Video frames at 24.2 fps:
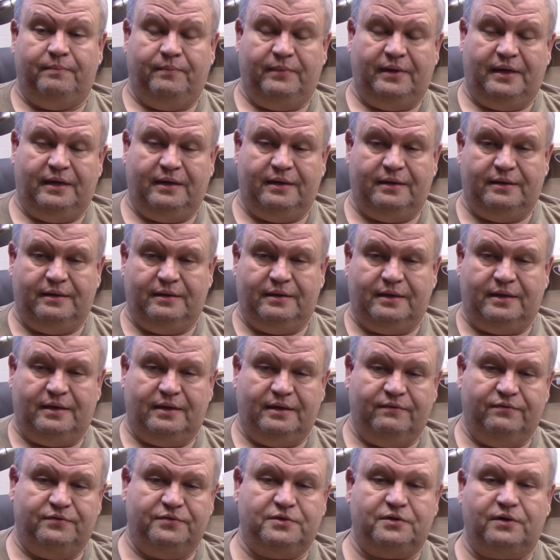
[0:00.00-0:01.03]
and
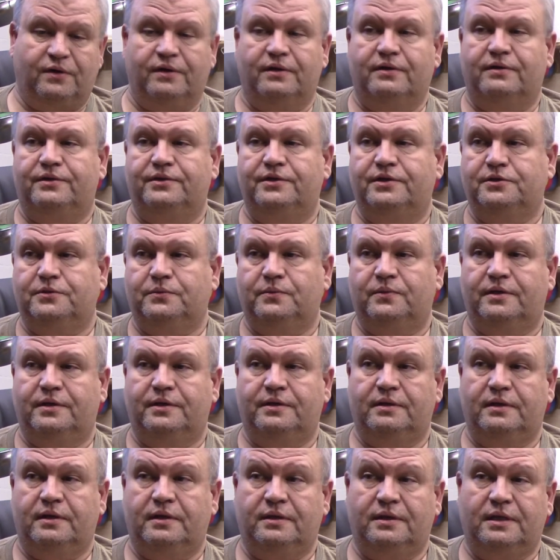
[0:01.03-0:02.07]
started on this one,
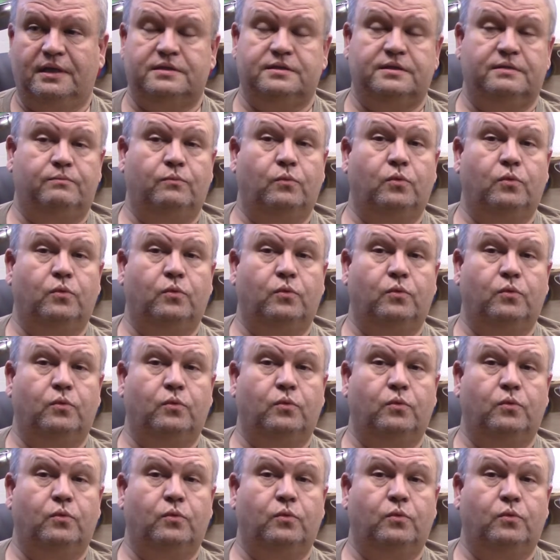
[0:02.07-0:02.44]
and that's